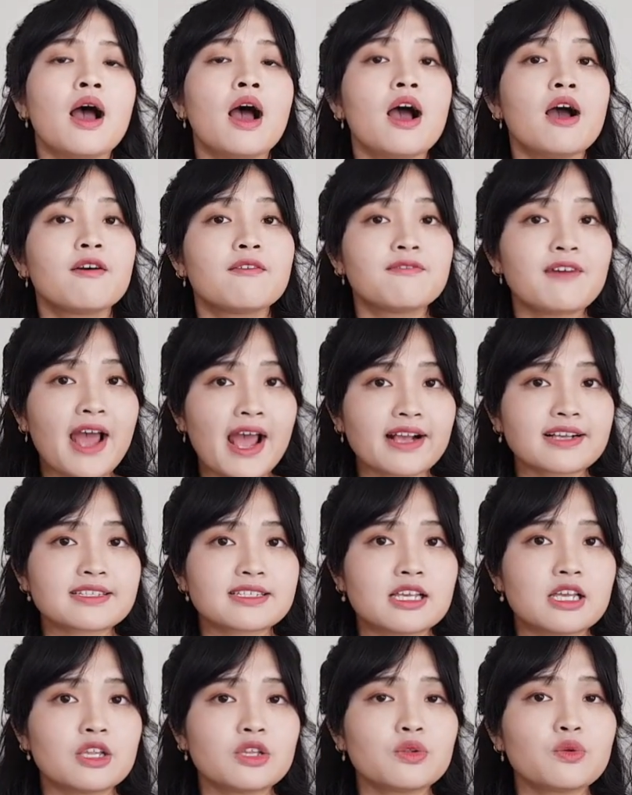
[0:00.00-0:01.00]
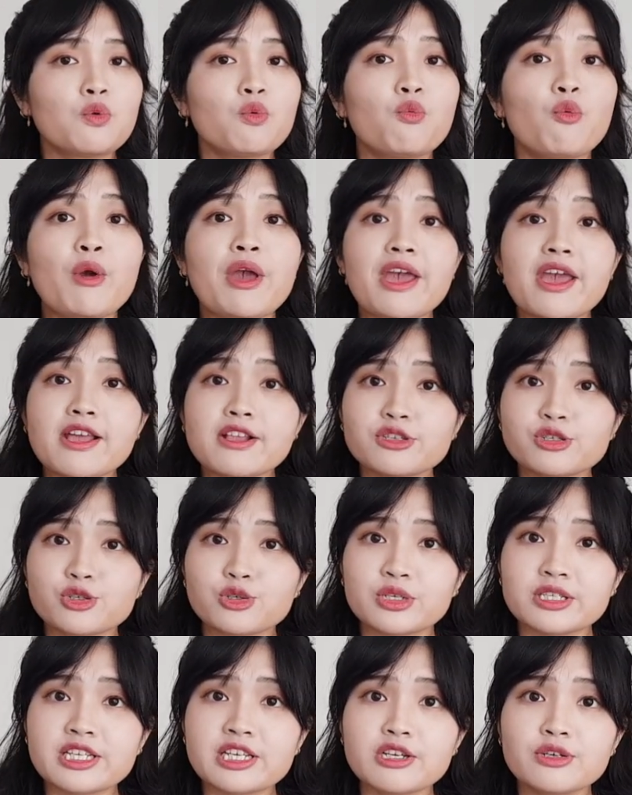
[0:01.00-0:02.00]
A vaccine will
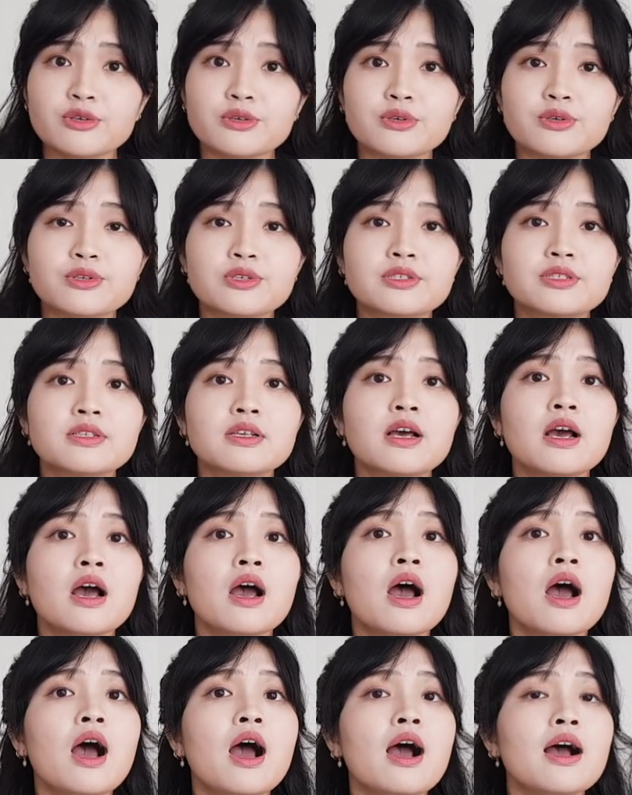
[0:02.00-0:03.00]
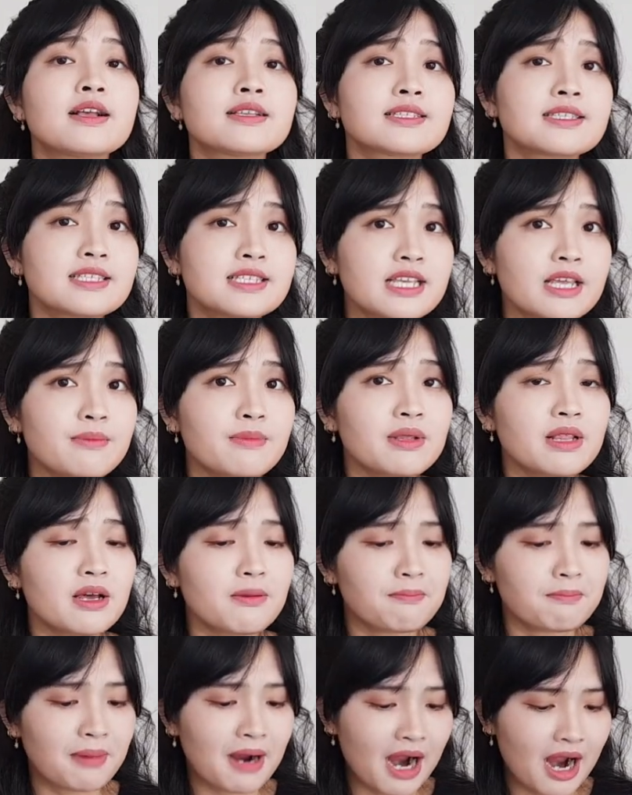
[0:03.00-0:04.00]
introduce a
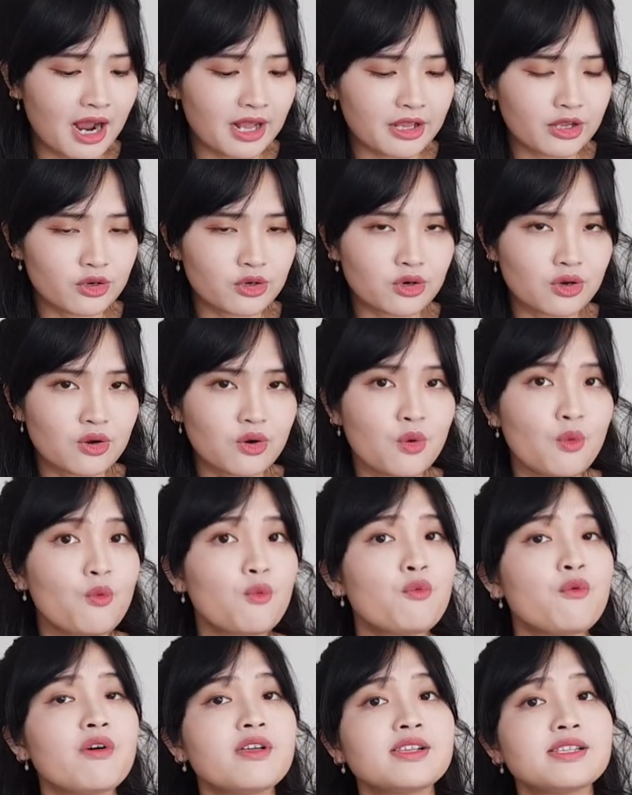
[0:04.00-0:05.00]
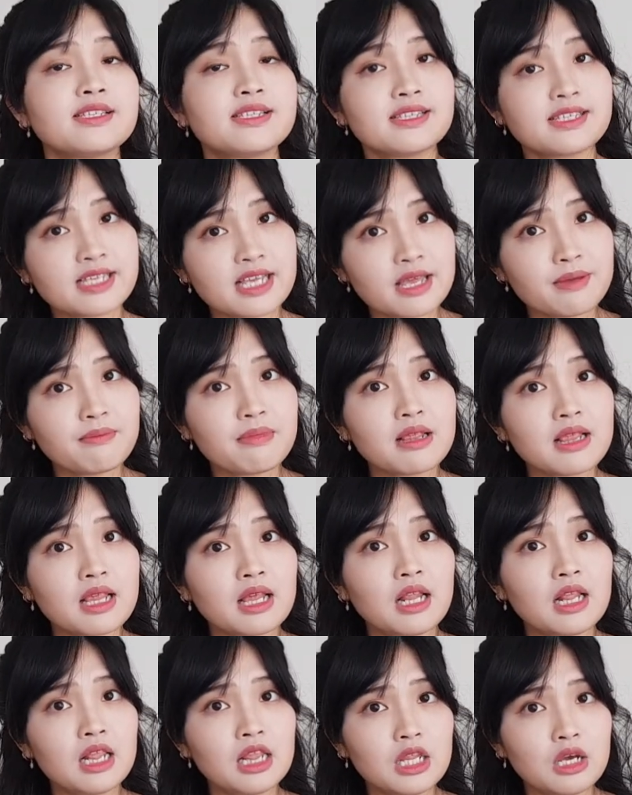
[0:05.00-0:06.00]
similar particle with
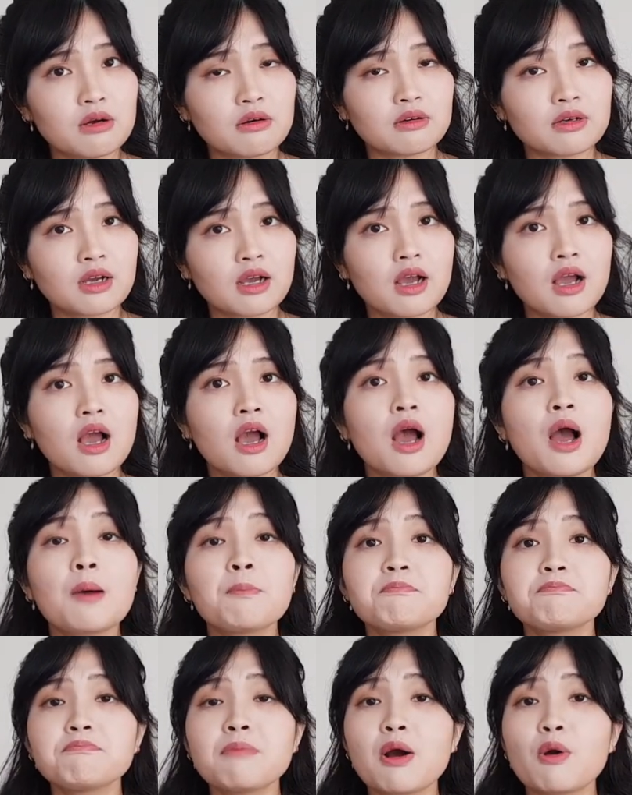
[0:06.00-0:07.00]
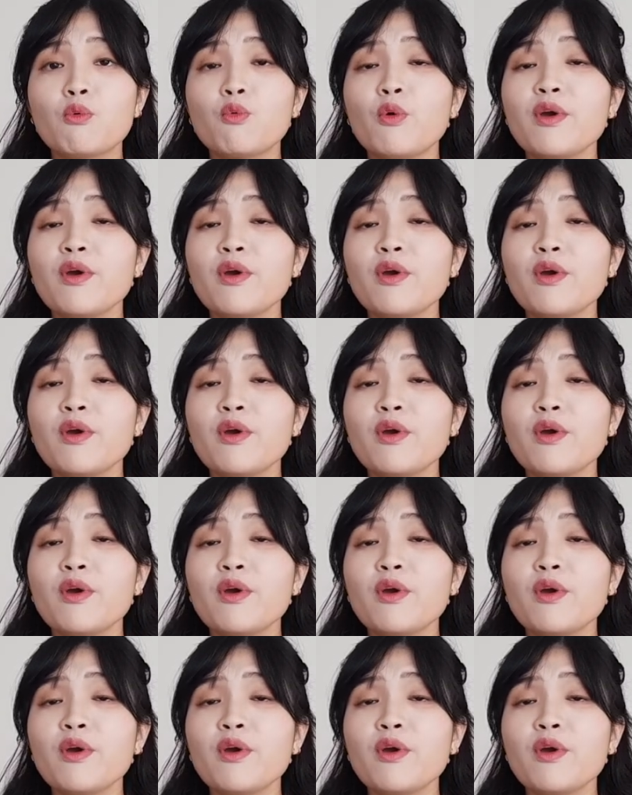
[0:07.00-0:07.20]
similar look, but